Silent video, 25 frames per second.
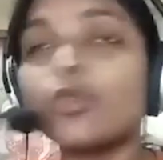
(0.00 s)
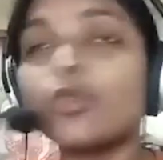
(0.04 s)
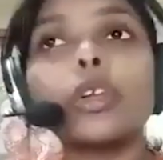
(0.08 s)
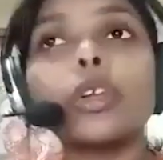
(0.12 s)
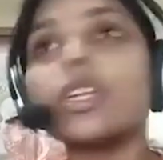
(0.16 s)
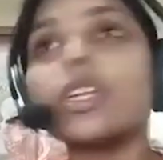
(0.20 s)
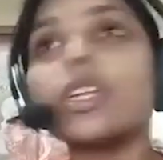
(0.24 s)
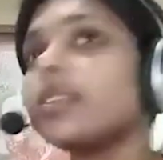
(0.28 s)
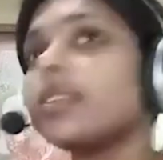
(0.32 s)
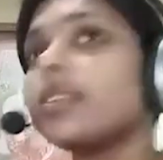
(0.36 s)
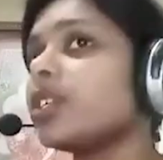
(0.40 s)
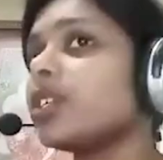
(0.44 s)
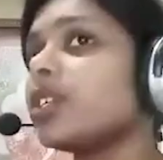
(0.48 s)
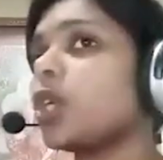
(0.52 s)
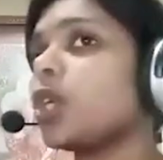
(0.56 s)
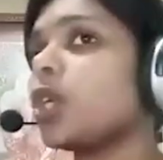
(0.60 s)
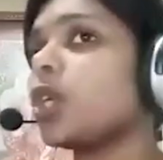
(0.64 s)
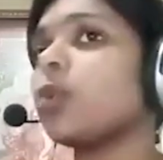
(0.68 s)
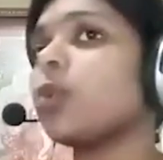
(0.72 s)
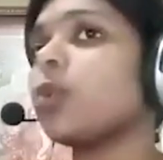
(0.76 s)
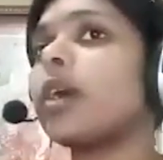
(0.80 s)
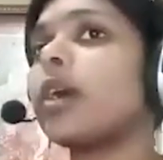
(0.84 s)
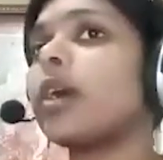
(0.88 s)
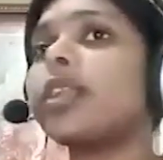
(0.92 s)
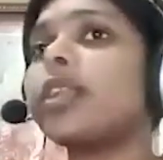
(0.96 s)
Okay.
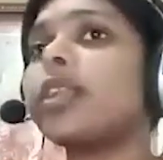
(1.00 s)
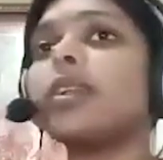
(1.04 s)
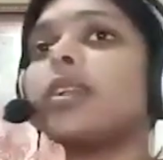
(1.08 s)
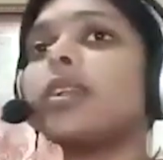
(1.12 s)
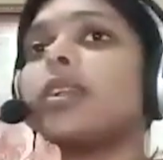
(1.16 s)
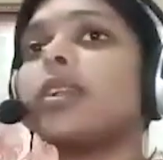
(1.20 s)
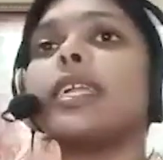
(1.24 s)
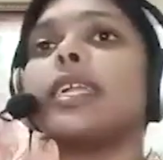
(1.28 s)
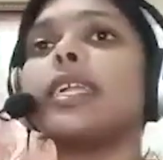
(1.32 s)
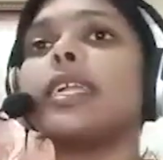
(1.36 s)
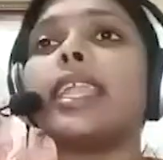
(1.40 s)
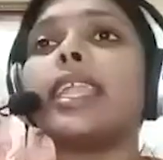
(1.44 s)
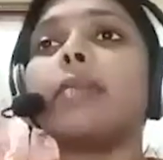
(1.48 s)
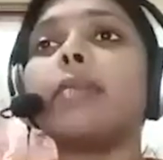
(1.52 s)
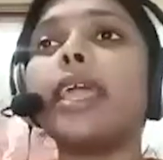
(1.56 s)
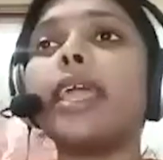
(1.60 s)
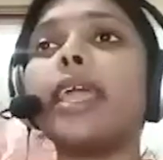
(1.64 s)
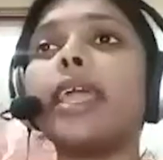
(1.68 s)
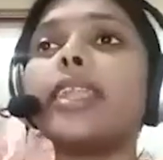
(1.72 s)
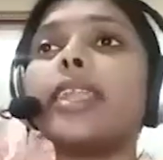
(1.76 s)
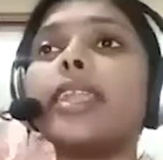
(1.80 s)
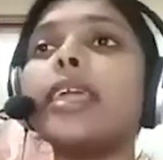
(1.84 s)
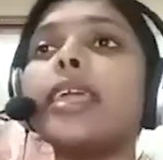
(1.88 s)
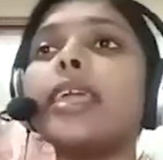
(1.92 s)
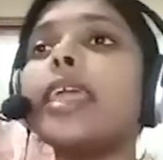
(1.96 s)
So under section
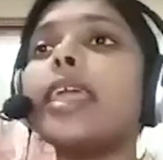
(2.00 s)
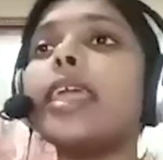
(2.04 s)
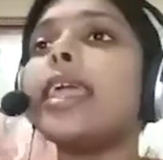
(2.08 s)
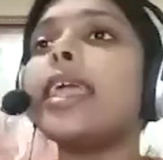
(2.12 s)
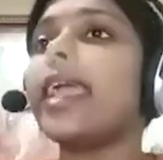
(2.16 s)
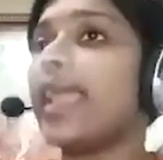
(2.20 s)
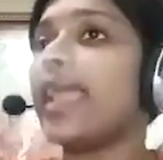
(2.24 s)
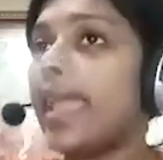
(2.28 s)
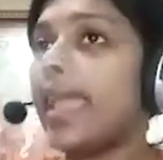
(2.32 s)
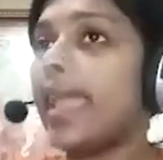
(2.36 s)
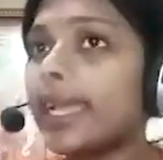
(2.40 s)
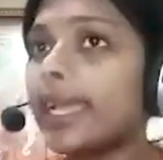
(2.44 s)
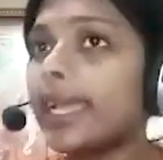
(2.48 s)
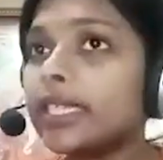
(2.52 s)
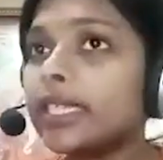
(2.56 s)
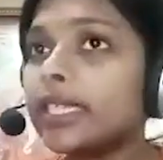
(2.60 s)
111H,